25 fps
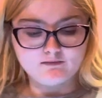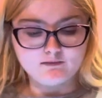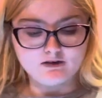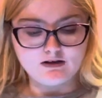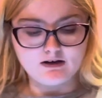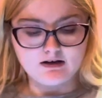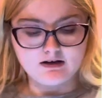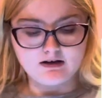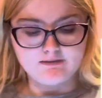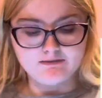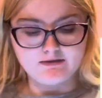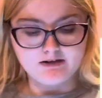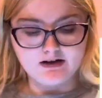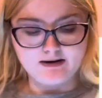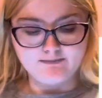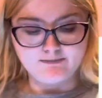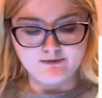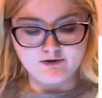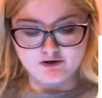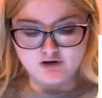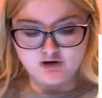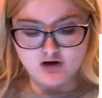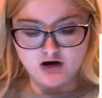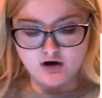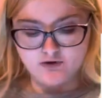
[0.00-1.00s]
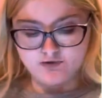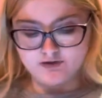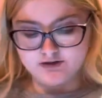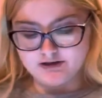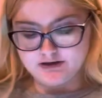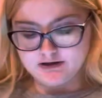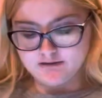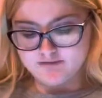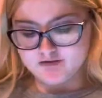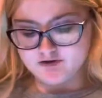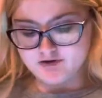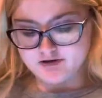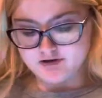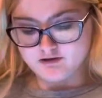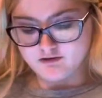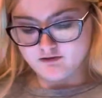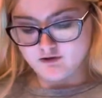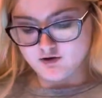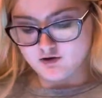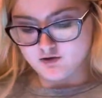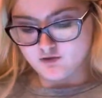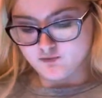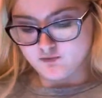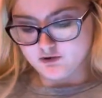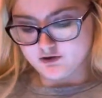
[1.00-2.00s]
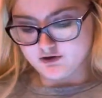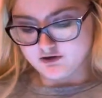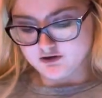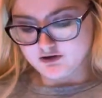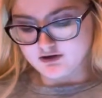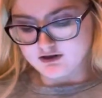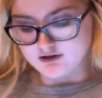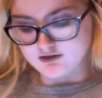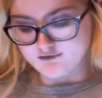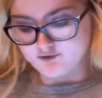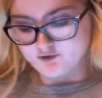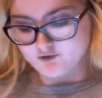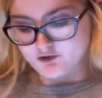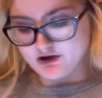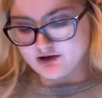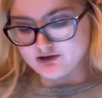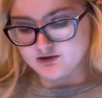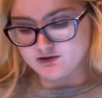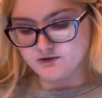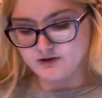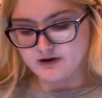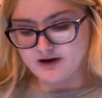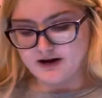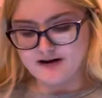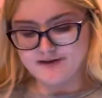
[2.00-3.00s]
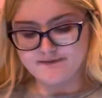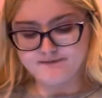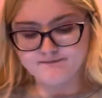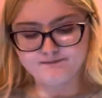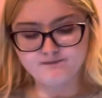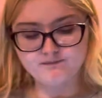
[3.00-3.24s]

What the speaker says: And I put no, and then he put, oh, we're still friends, okay.